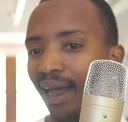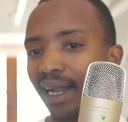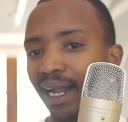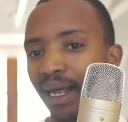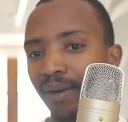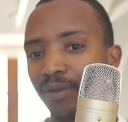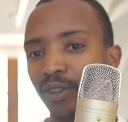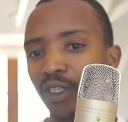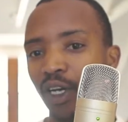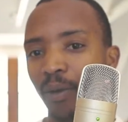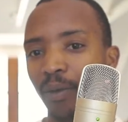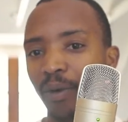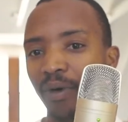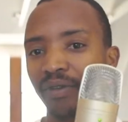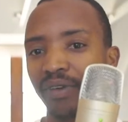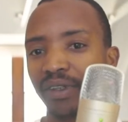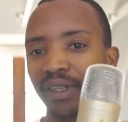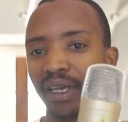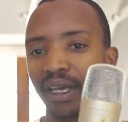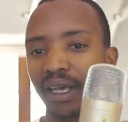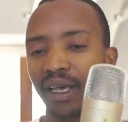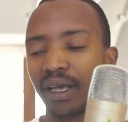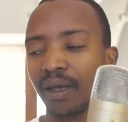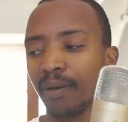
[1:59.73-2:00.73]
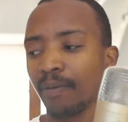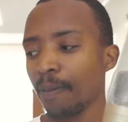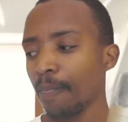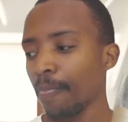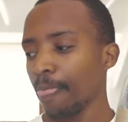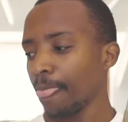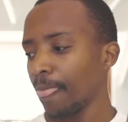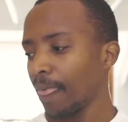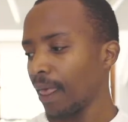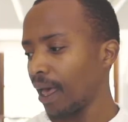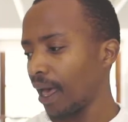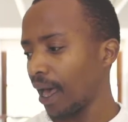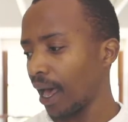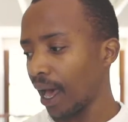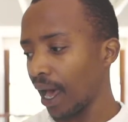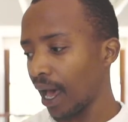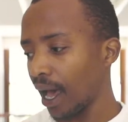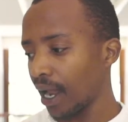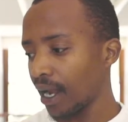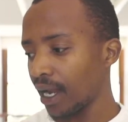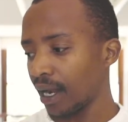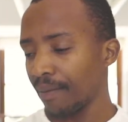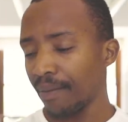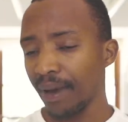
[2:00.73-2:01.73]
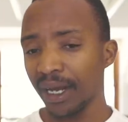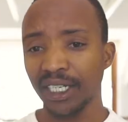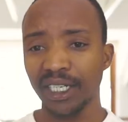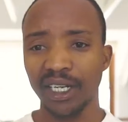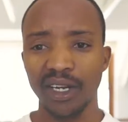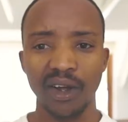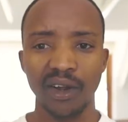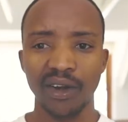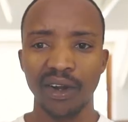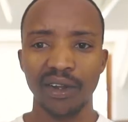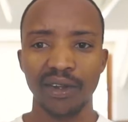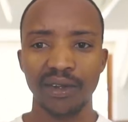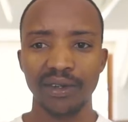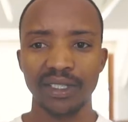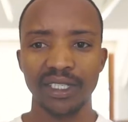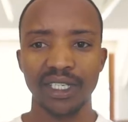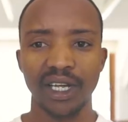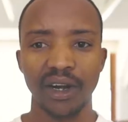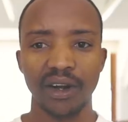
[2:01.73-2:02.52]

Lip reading: laptop over there, and I'm actually gonna use